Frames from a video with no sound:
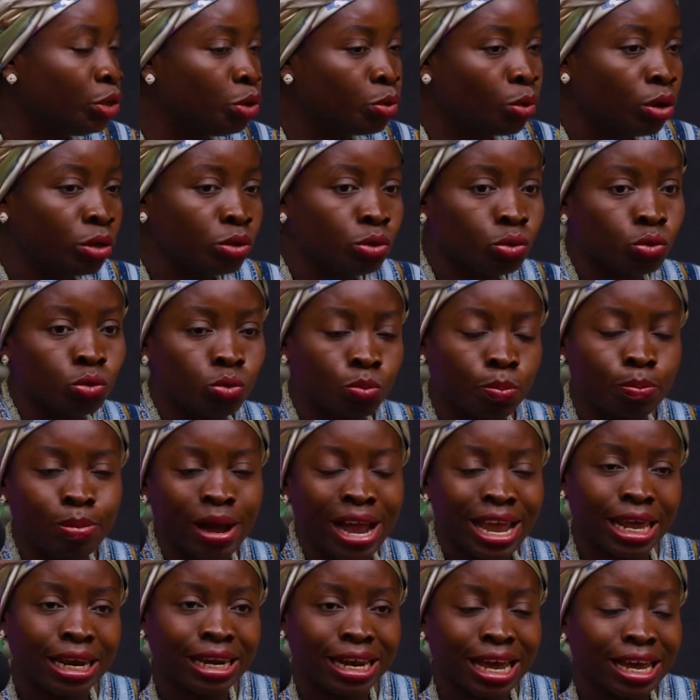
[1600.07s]
You want to
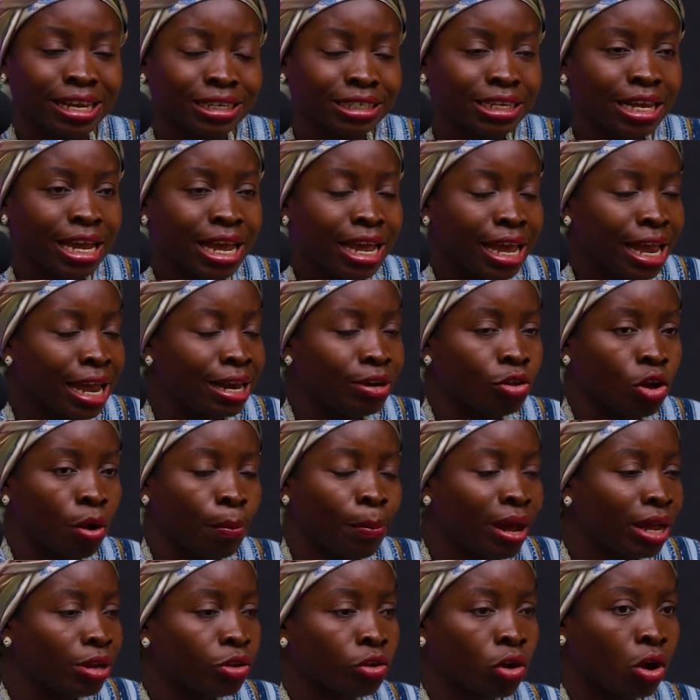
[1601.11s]
buy a land, and your
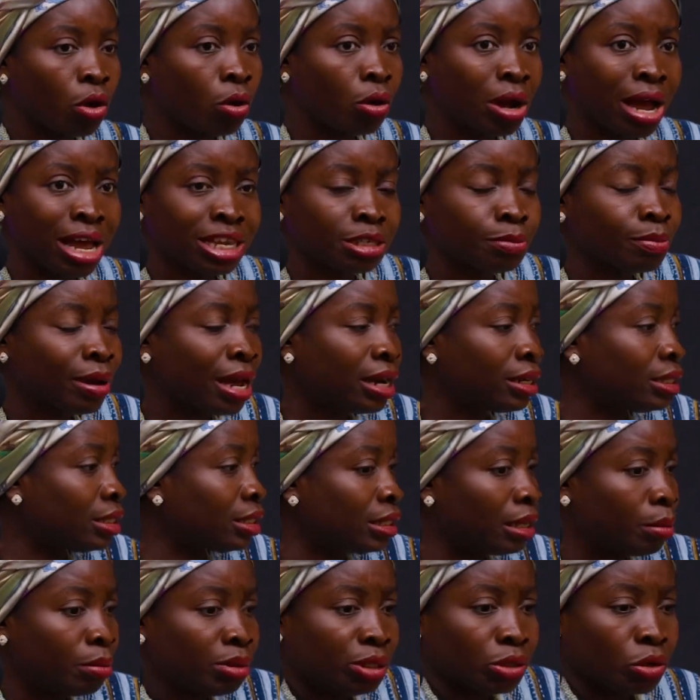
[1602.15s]
husband
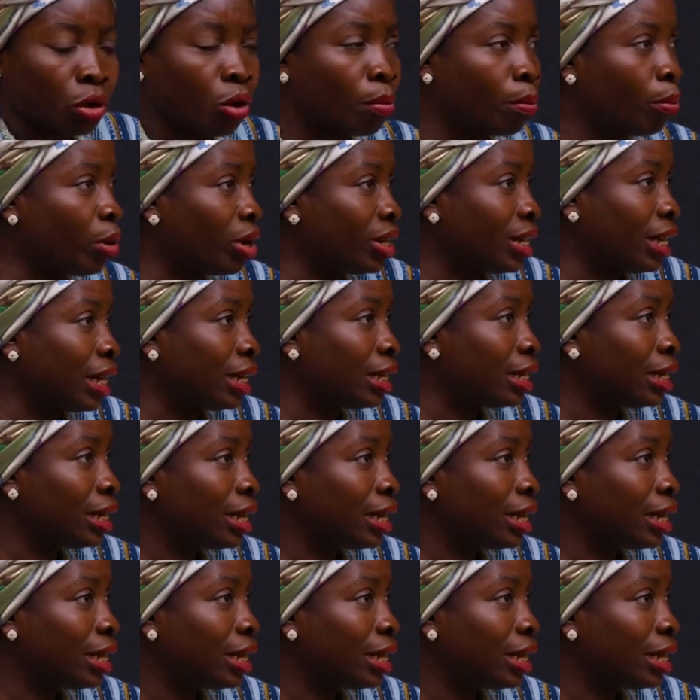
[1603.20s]
seems unbothered.